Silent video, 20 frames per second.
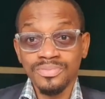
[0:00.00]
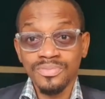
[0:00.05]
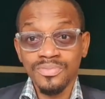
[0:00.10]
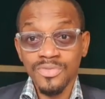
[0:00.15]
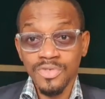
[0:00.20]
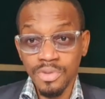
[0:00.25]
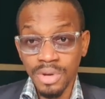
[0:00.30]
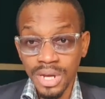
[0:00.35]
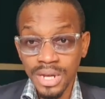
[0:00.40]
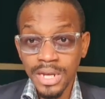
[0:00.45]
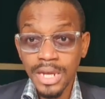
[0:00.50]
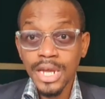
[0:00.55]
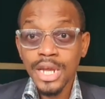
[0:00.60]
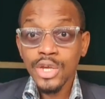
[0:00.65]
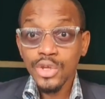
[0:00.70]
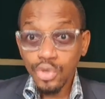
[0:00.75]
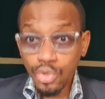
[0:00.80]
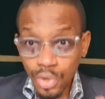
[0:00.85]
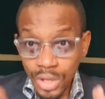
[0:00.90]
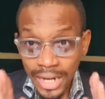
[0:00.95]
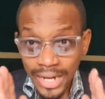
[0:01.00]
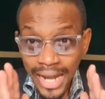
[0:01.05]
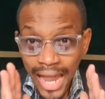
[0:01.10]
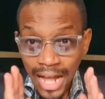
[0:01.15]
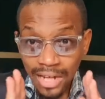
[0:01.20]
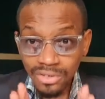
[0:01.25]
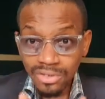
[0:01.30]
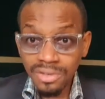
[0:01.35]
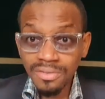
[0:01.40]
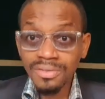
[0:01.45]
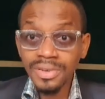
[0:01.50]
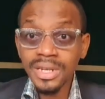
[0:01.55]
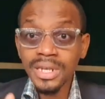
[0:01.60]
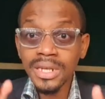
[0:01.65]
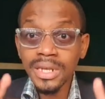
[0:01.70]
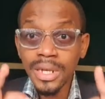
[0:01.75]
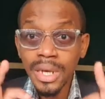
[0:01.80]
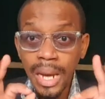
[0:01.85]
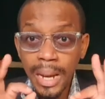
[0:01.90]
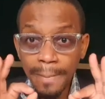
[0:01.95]
Right? You can actually
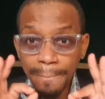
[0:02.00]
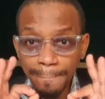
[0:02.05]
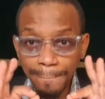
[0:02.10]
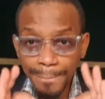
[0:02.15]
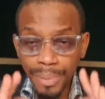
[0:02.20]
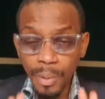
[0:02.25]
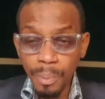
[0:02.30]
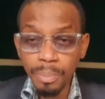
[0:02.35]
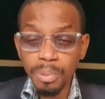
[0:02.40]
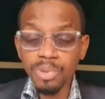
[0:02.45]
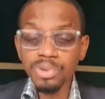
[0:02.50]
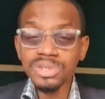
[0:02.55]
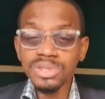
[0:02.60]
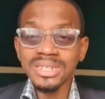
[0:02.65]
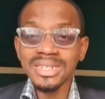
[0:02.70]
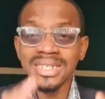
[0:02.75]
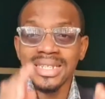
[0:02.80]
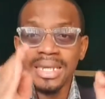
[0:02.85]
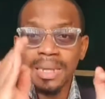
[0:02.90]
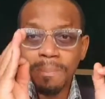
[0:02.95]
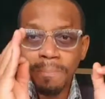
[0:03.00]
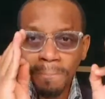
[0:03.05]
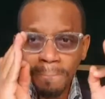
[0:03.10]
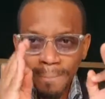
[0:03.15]
purposely